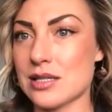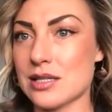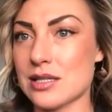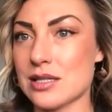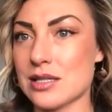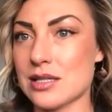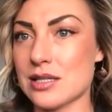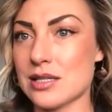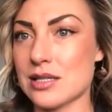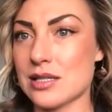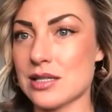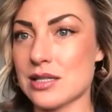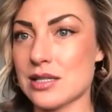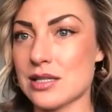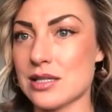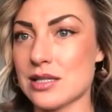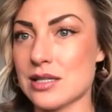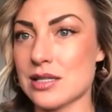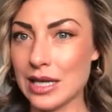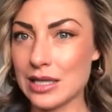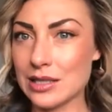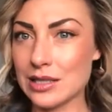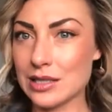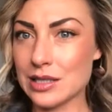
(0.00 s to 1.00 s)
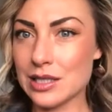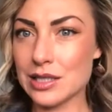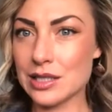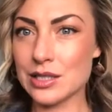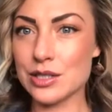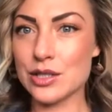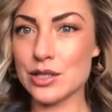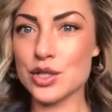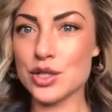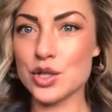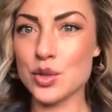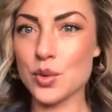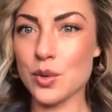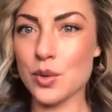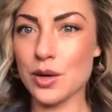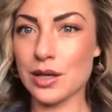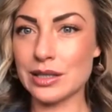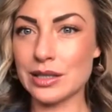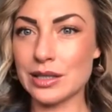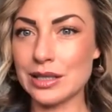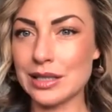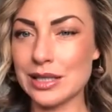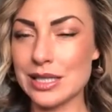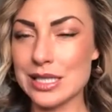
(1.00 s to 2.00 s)
time pretty much around the
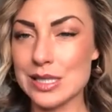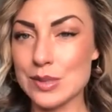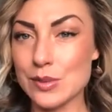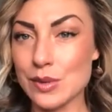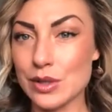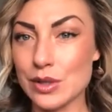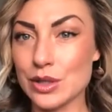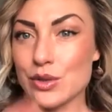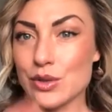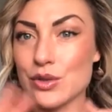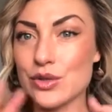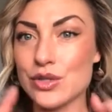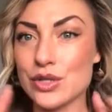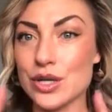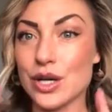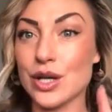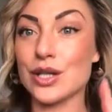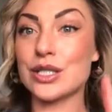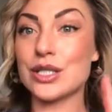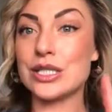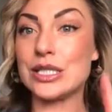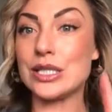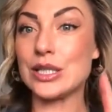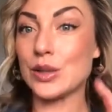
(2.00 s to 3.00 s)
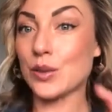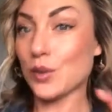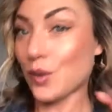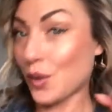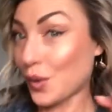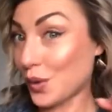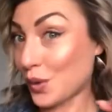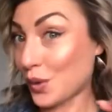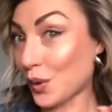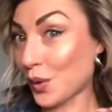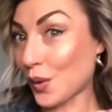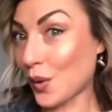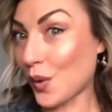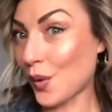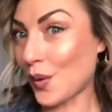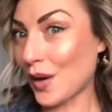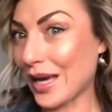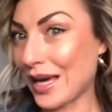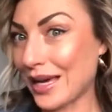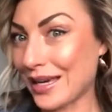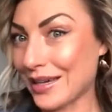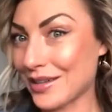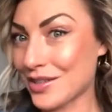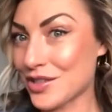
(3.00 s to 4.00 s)
age of 18 to 20 is when you start to
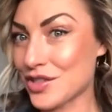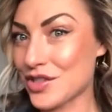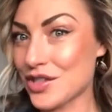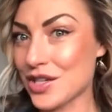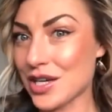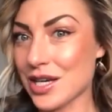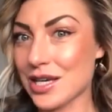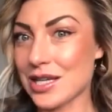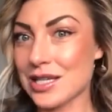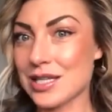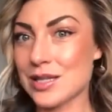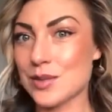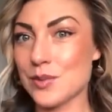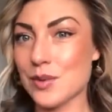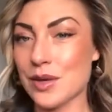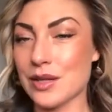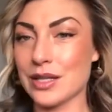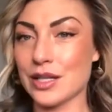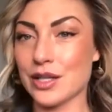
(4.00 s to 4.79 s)
quote unquote age,